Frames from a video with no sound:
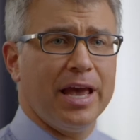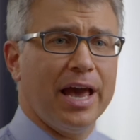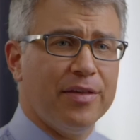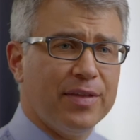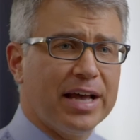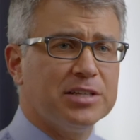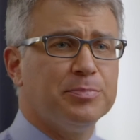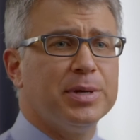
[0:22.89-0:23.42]
And
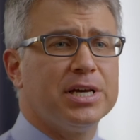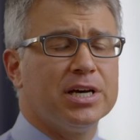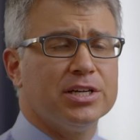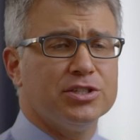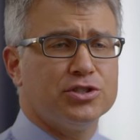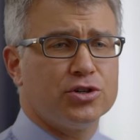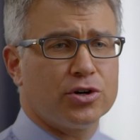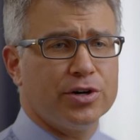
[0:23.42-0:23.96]
that's
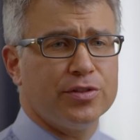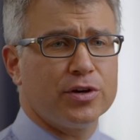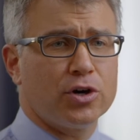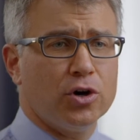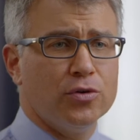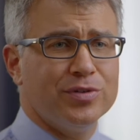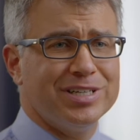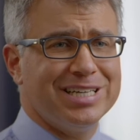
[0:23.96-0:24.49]
because during the
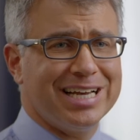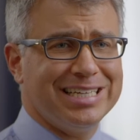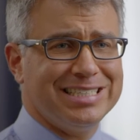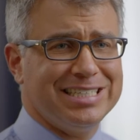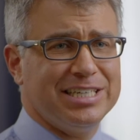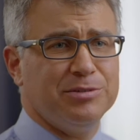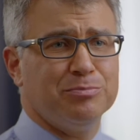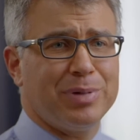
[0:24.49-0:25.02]

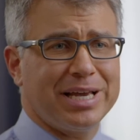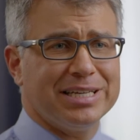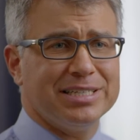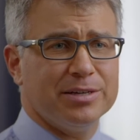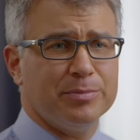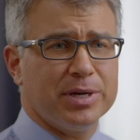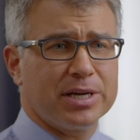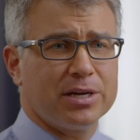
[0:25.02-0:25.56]
COVID-19
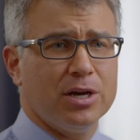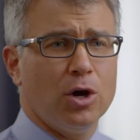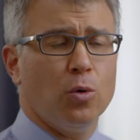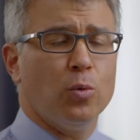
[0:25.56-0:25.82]
pandemic,